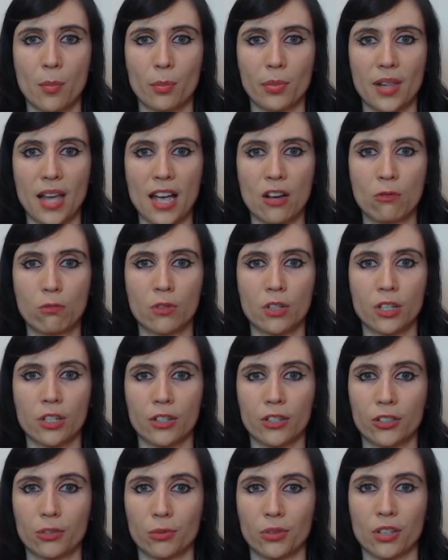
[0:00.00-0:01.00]
black
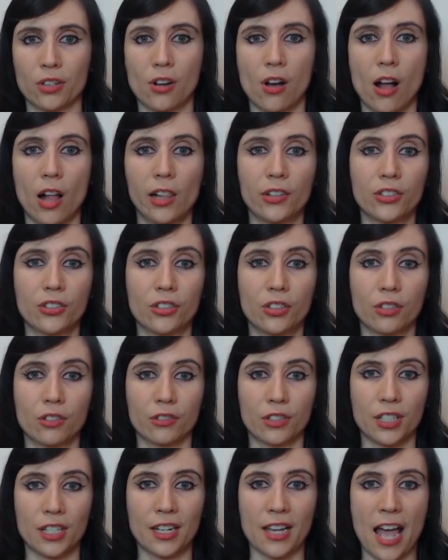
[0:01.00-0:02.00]
workers with a college
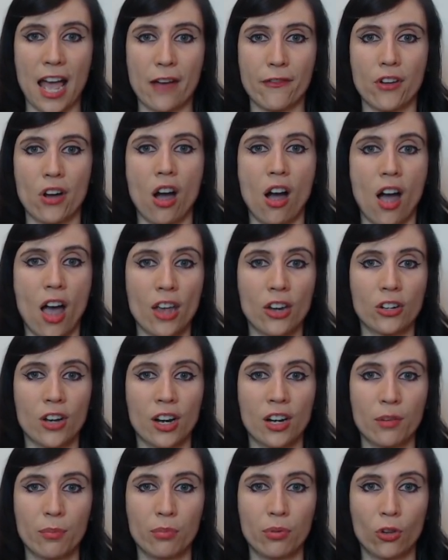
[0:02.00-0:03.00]
degree have a higher
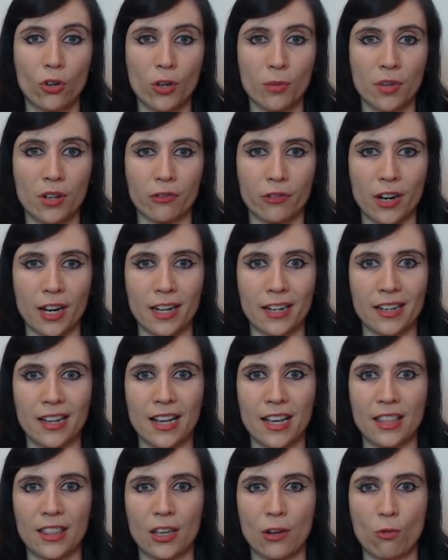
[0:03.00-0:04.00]
unemployment rate
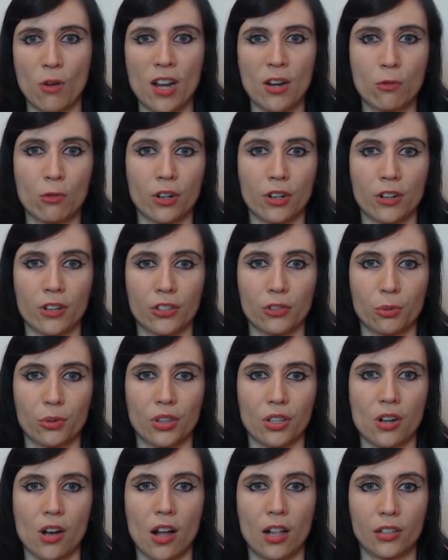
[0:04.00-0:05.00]
than white workers with
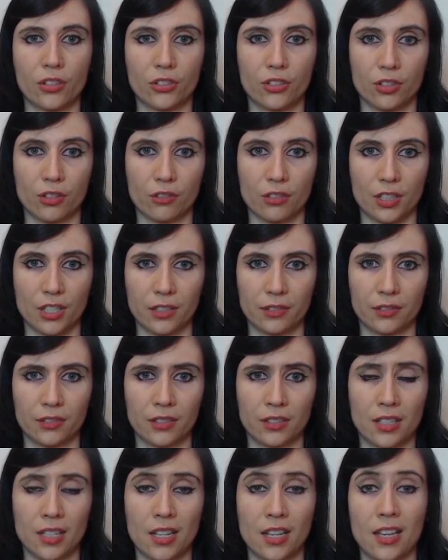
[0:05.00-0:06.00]
a college degree.
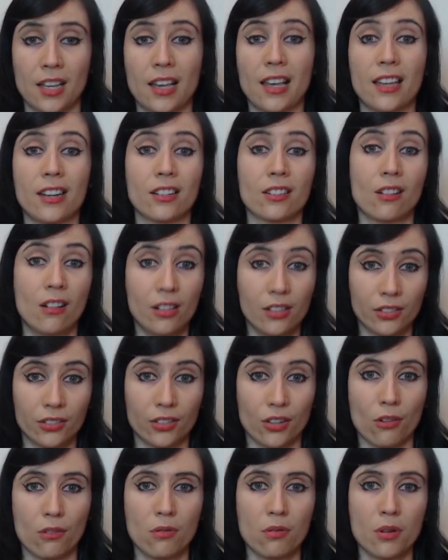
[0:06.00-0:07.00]
And
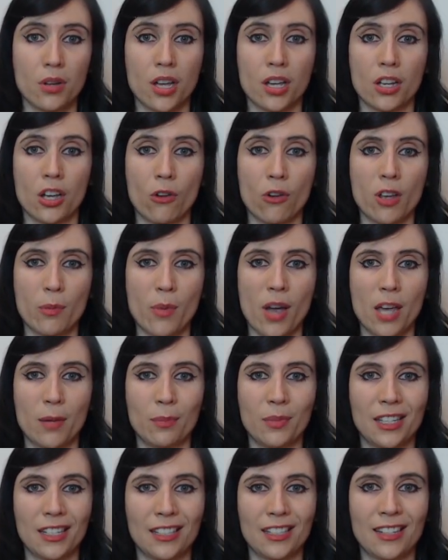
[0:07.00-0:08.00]
also, going by
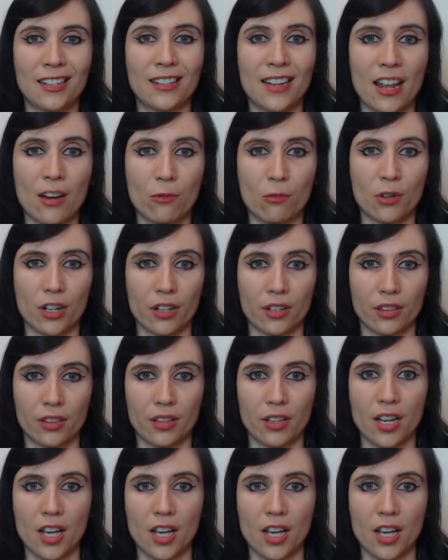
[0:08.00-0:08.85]
median net worth,